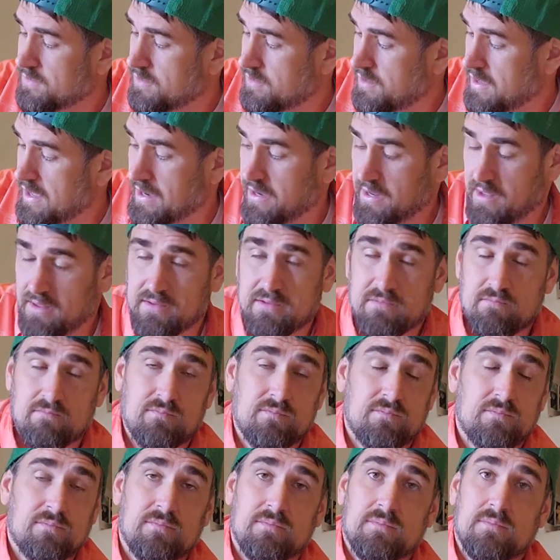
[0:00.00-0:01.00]

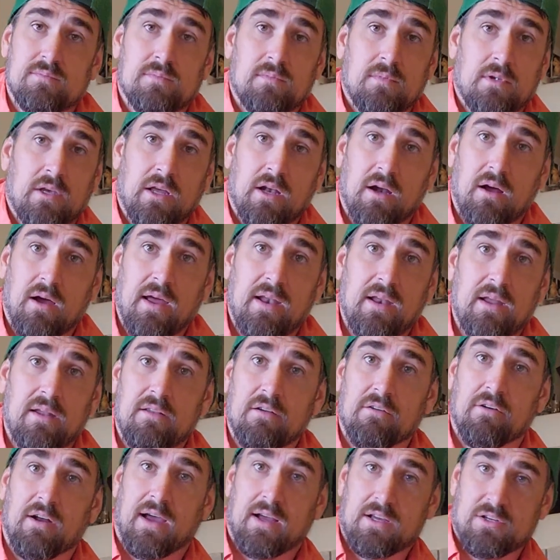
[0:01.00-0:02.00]
any
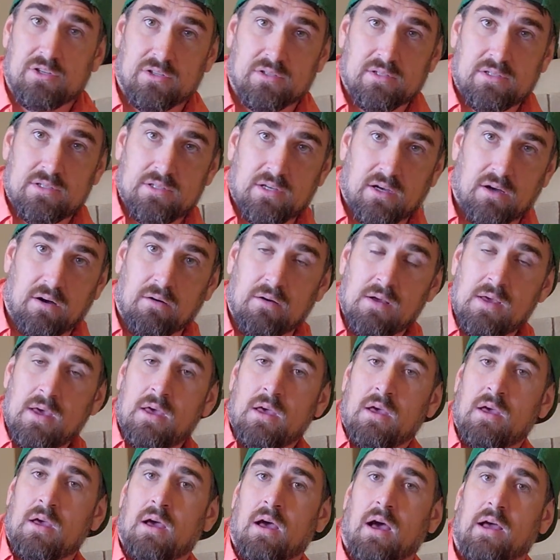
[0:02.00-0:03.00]
direction. So
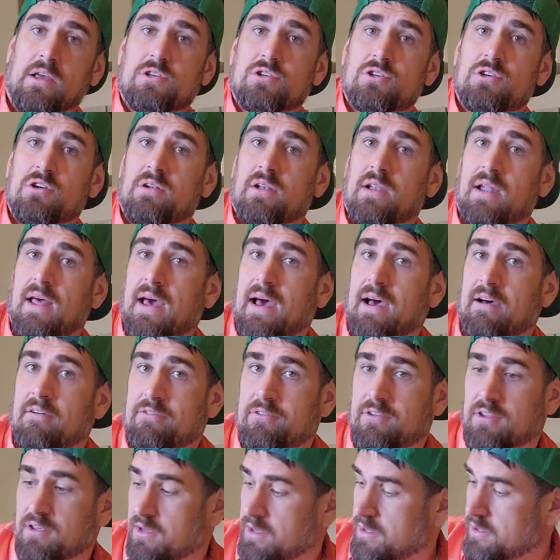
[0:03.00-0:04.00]
I shouldn't
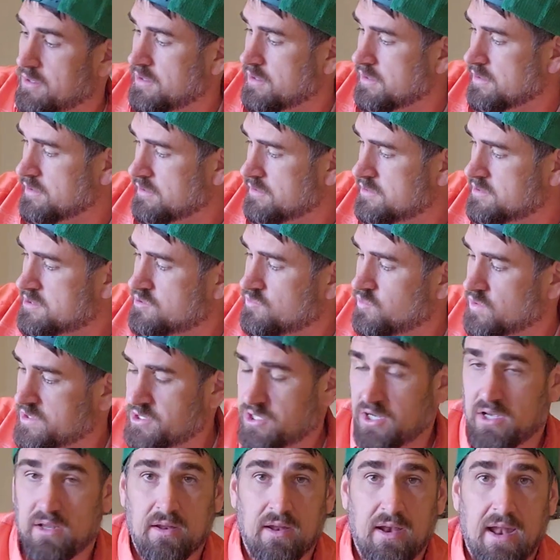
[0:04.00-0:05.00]
have to switch
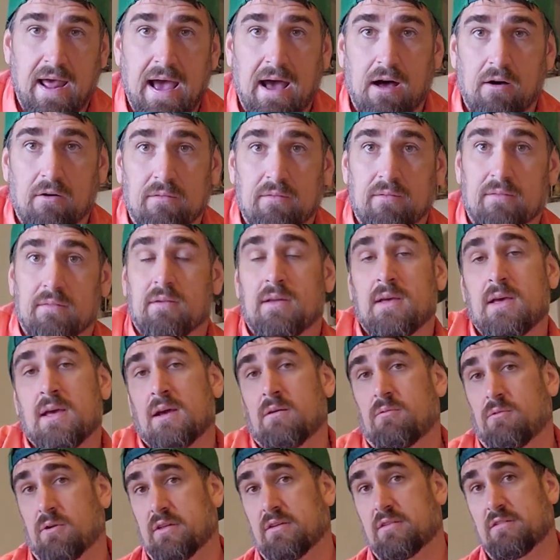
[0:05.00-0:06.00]
in and out, and
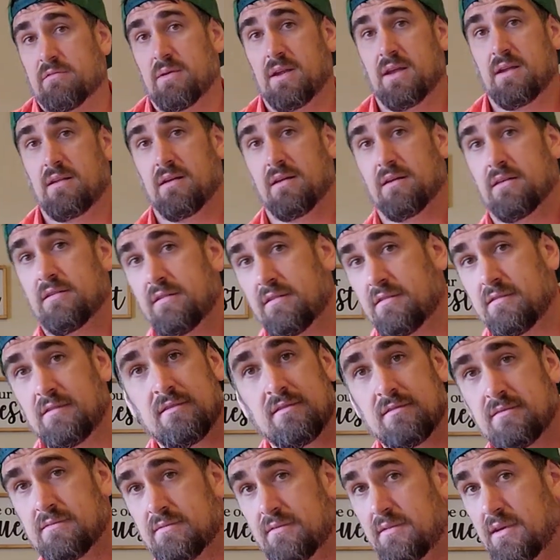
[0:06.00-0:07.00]
with this many discs,
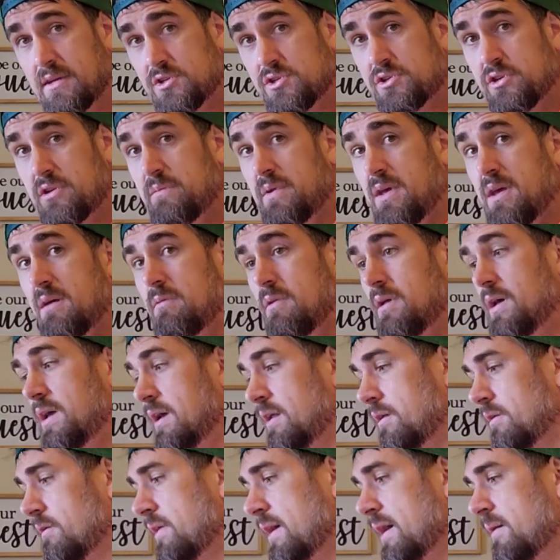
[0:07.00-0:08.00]
it should be able to
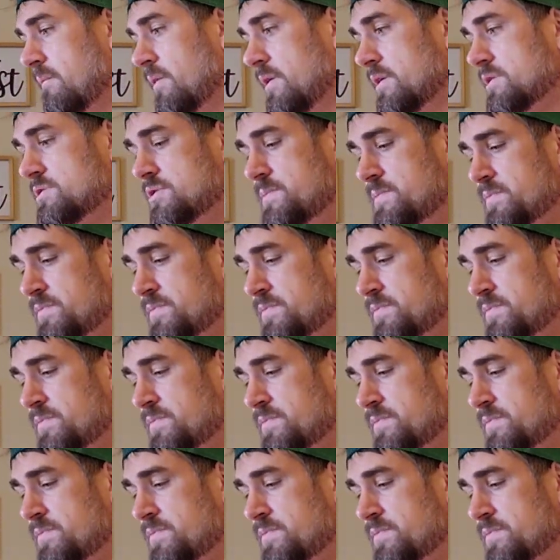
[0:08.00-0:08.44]
handle that much.